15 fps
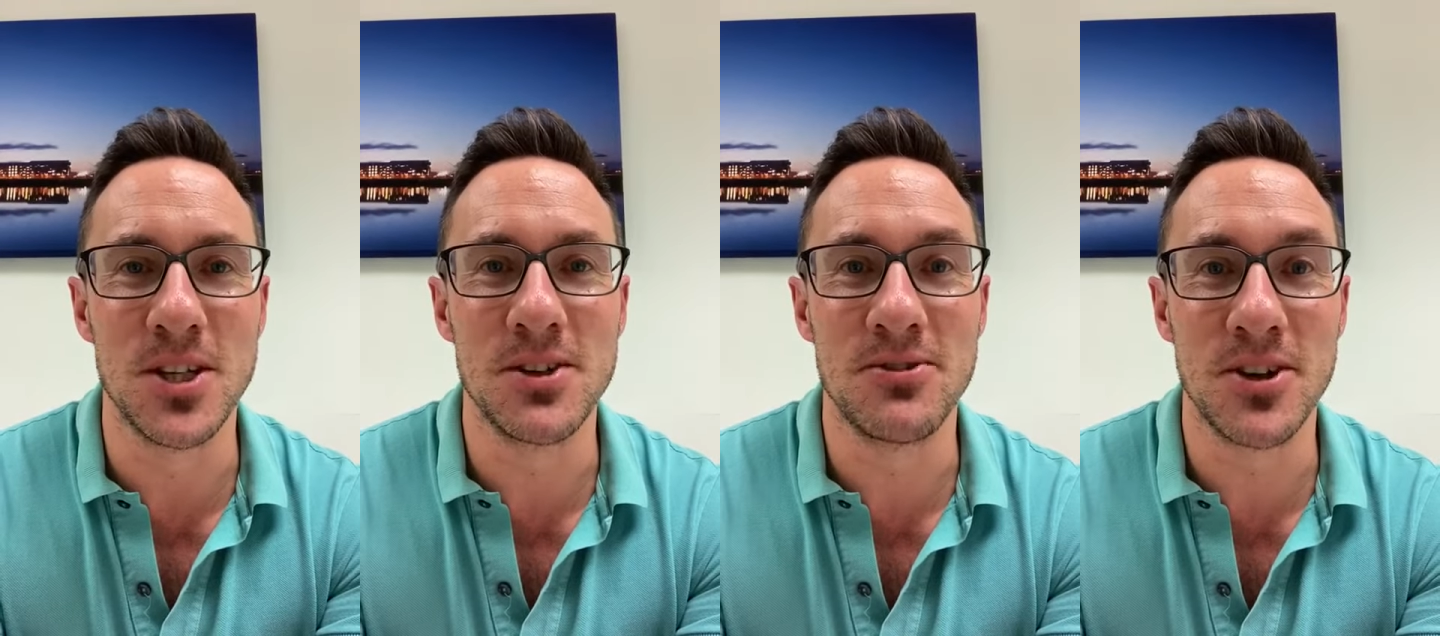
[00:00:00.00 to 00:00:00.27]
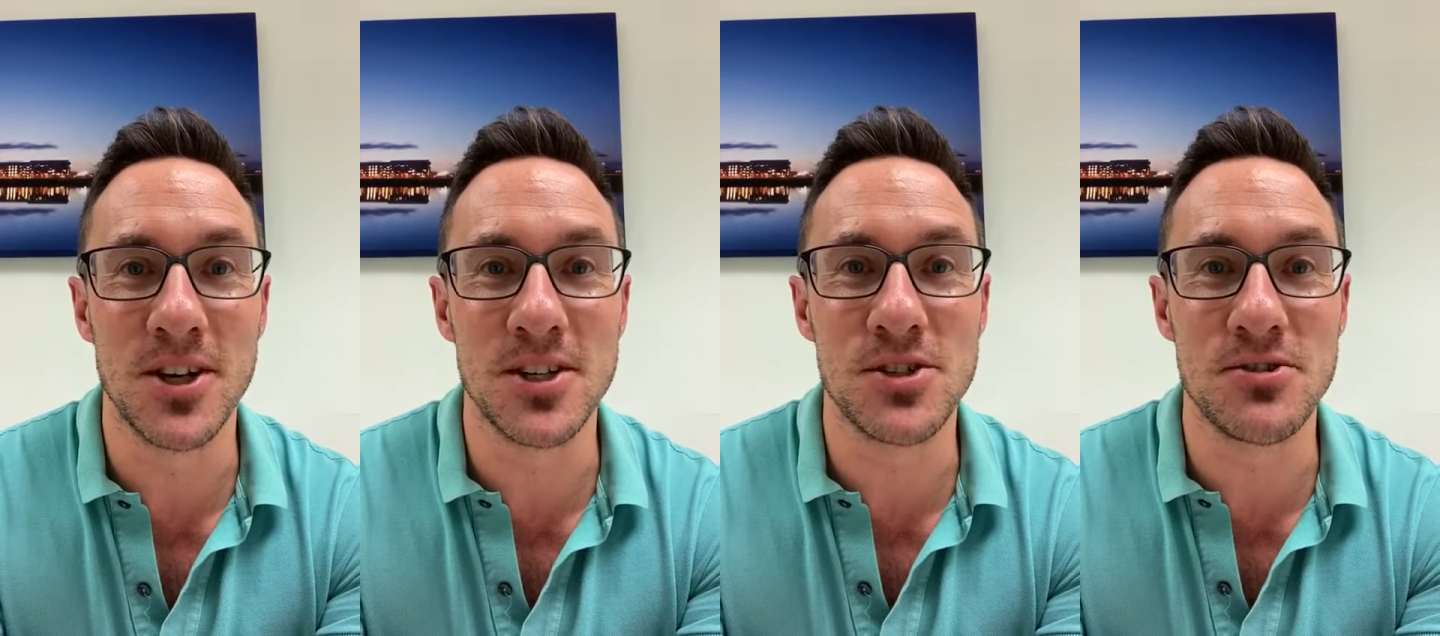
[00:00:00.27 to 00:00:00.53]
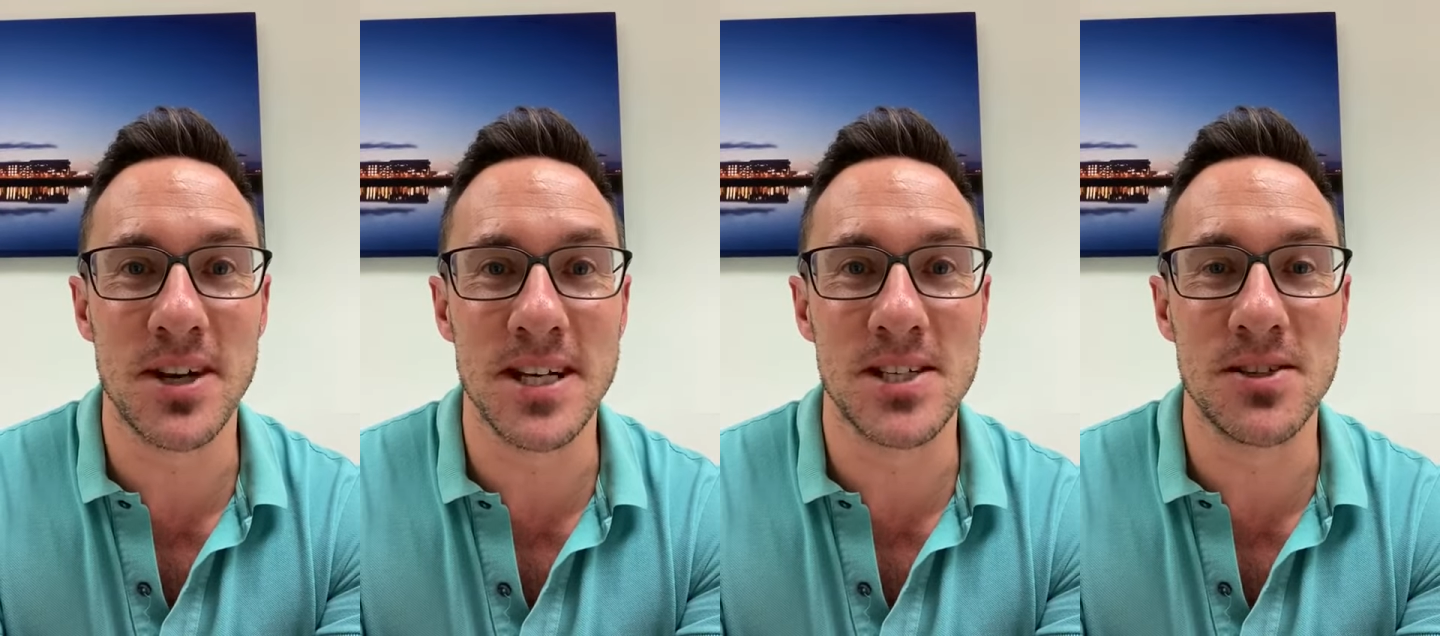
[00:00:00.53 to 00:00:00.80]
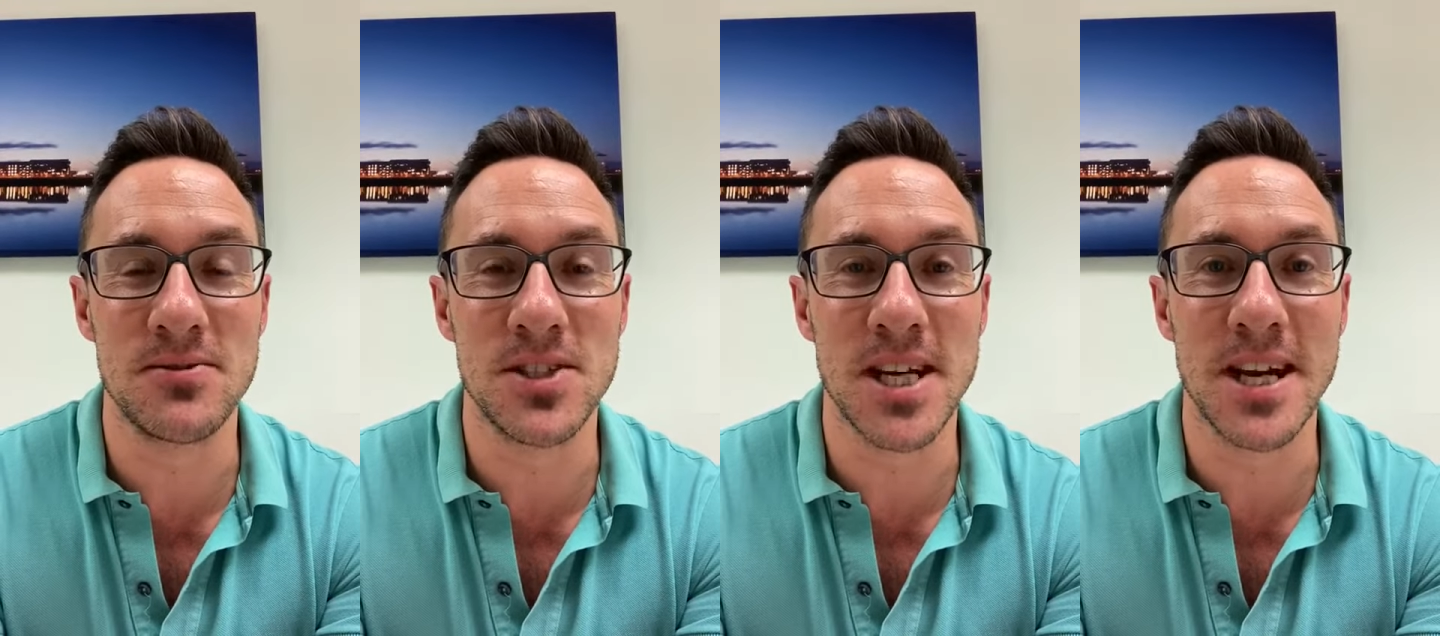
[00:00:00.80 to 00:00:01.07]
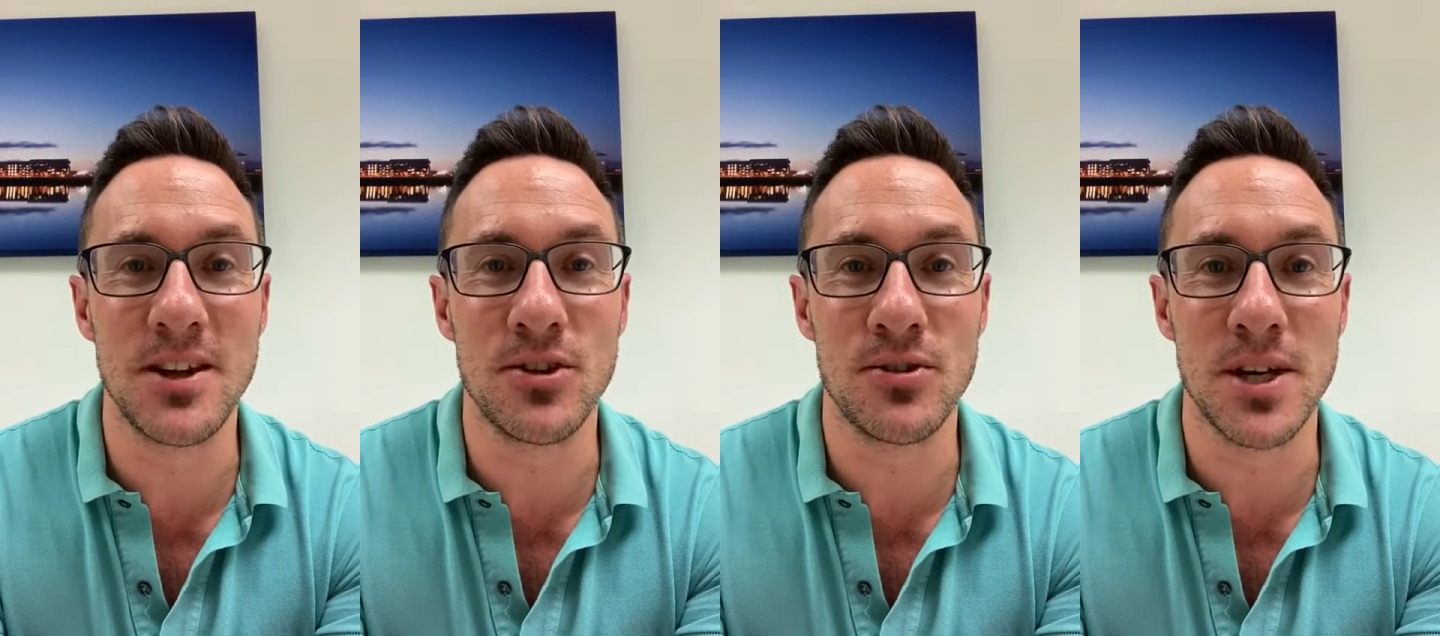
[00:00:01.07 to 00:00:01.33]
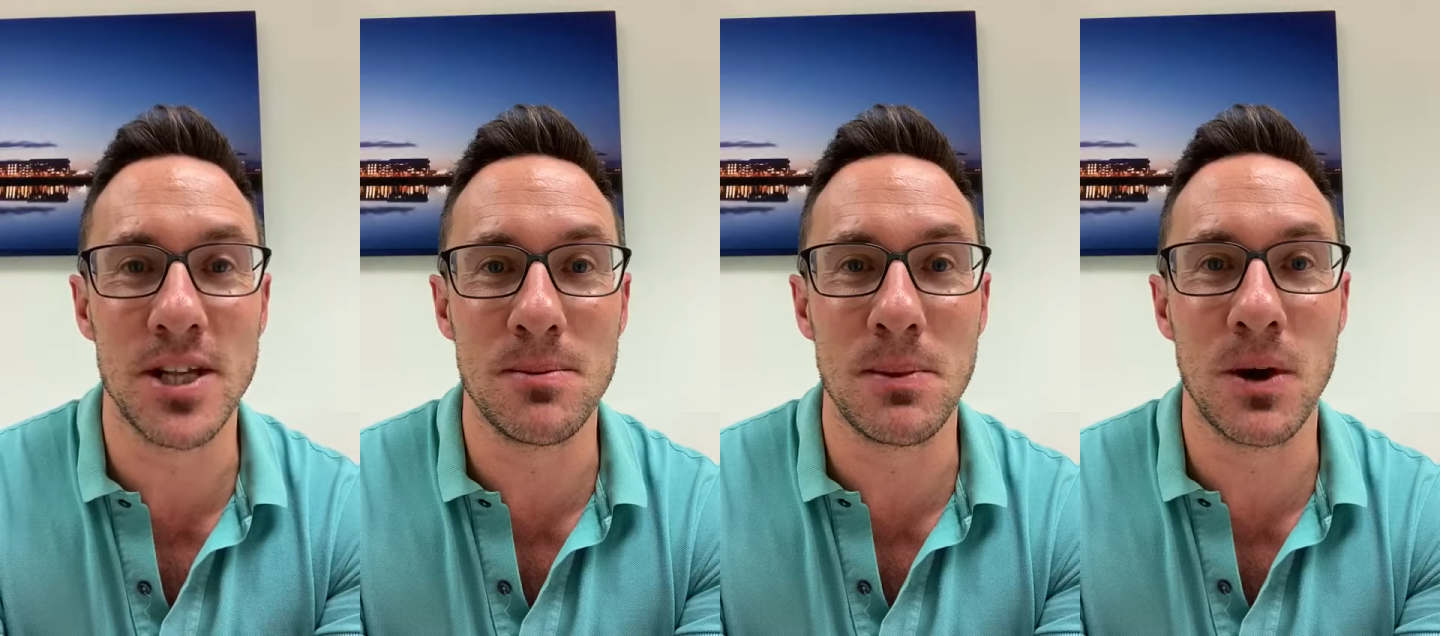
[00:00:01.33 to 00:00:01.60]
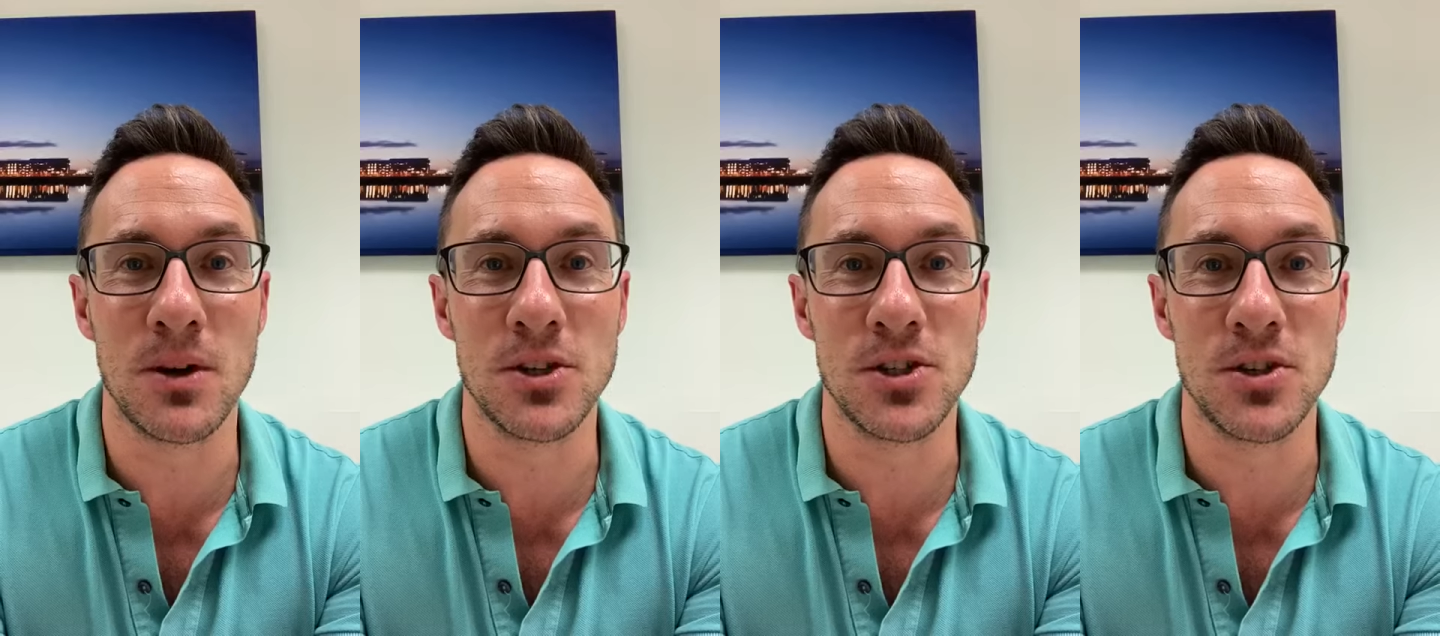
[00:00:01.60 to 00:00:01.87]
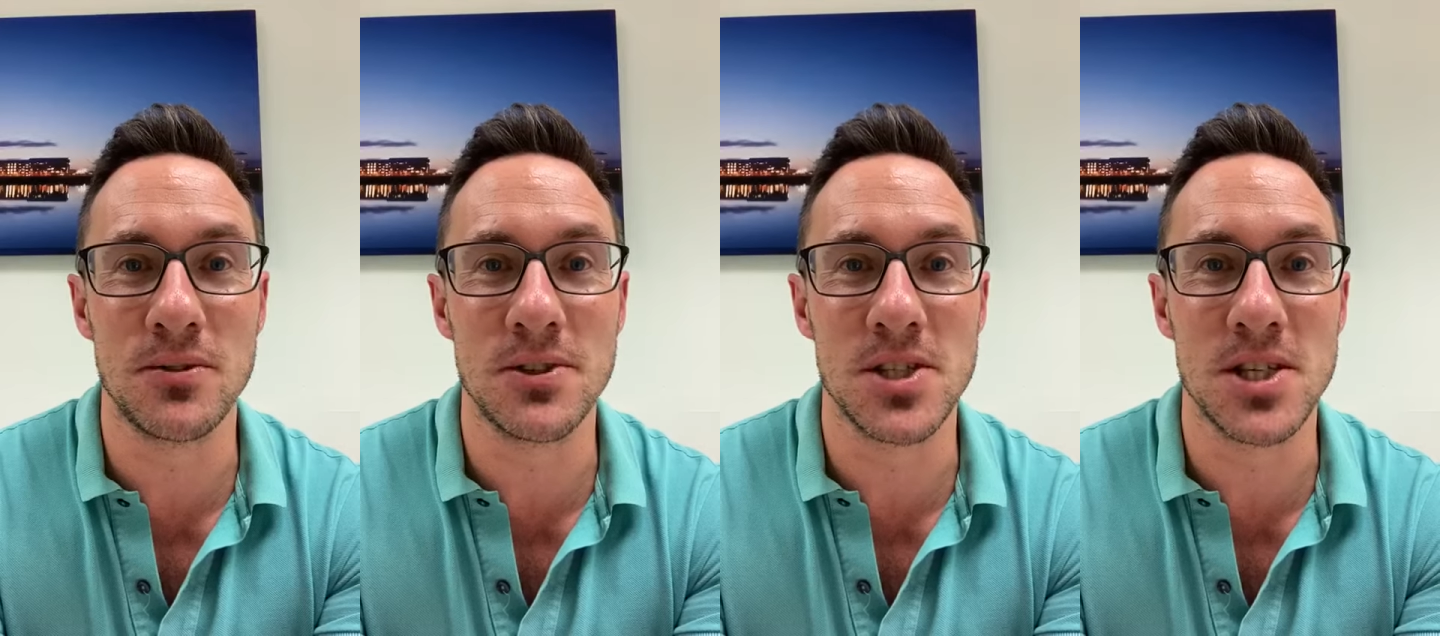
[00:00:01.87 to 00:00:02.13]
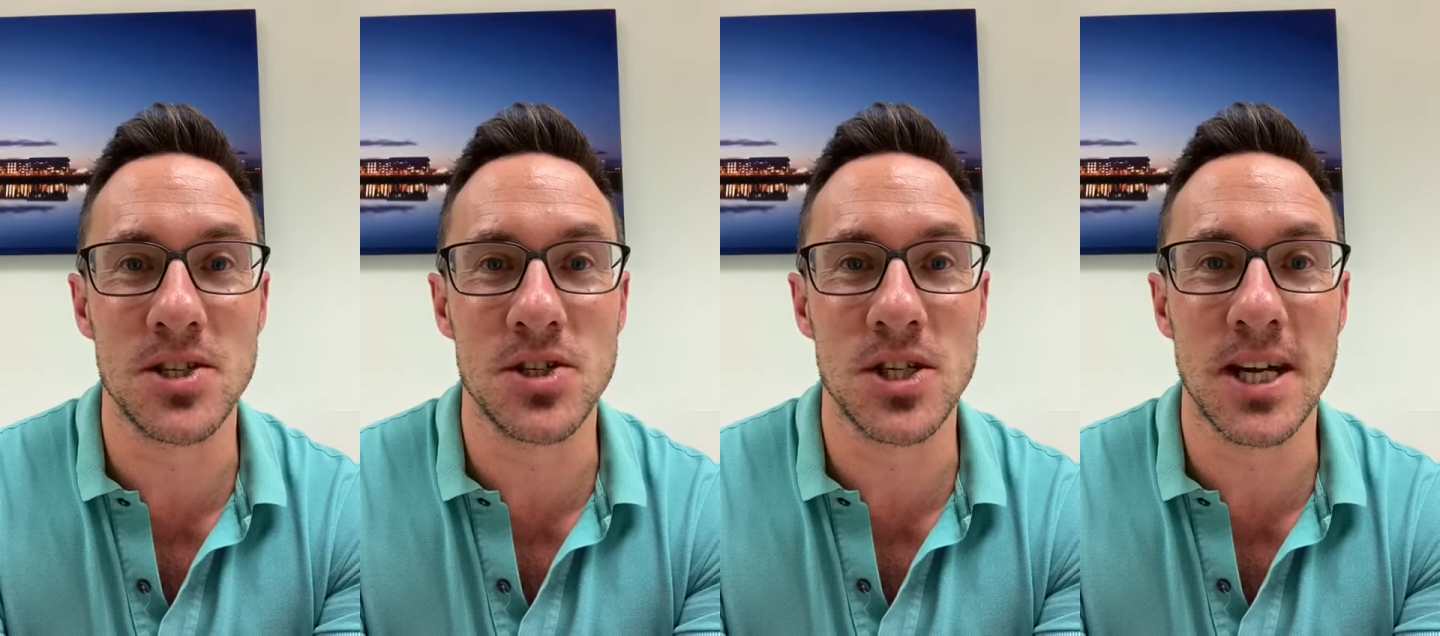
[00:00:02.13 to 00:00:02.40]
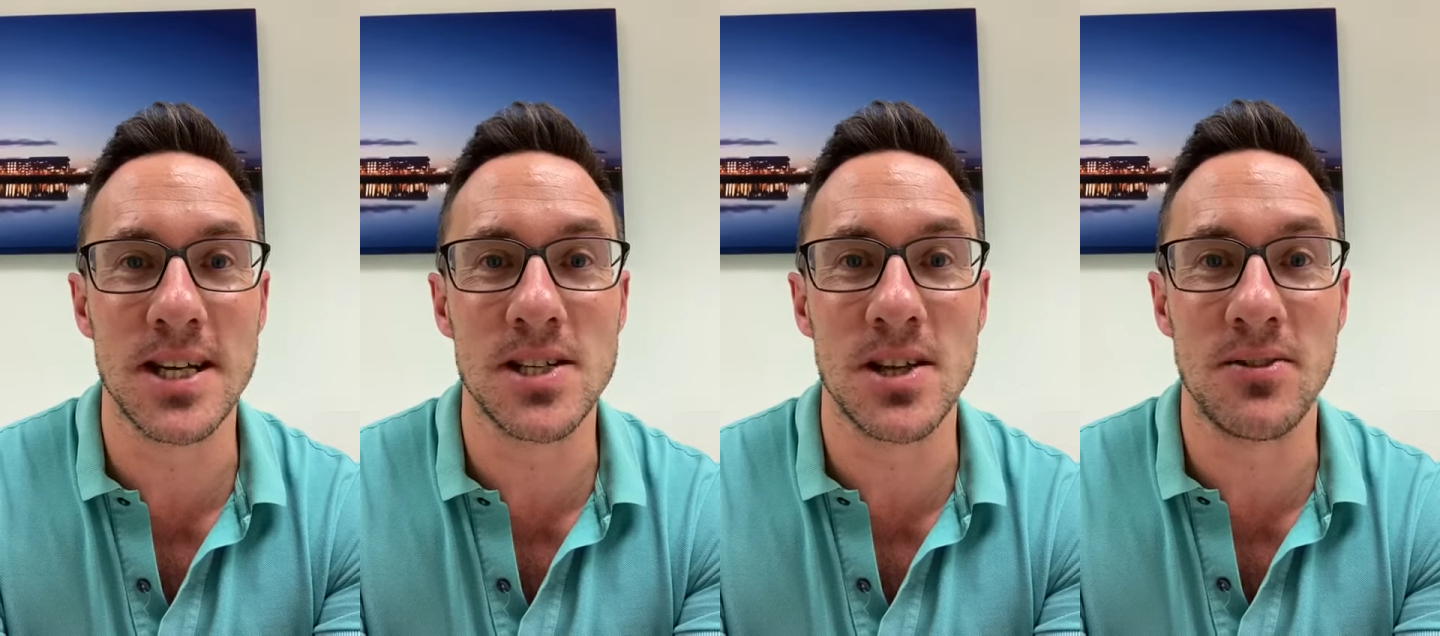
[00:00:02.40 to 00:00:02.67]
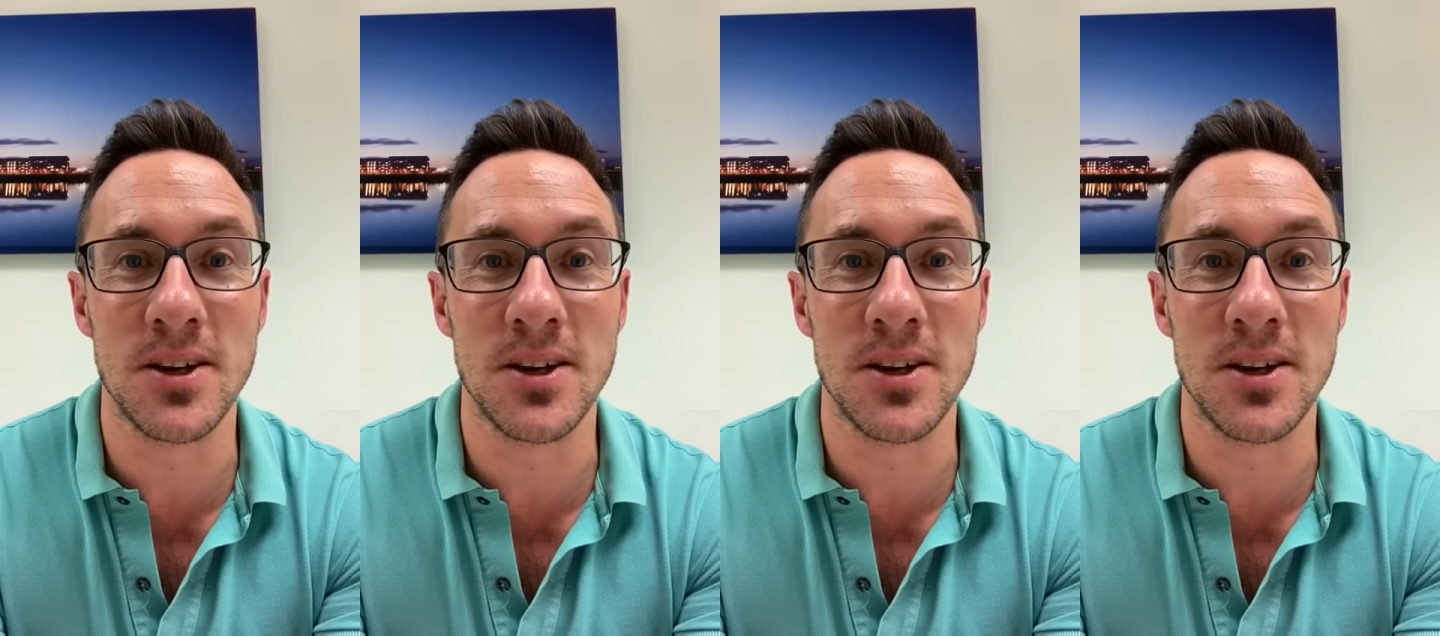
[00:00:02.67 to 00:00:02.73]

the first race of day three, the Marsh Novices Chase,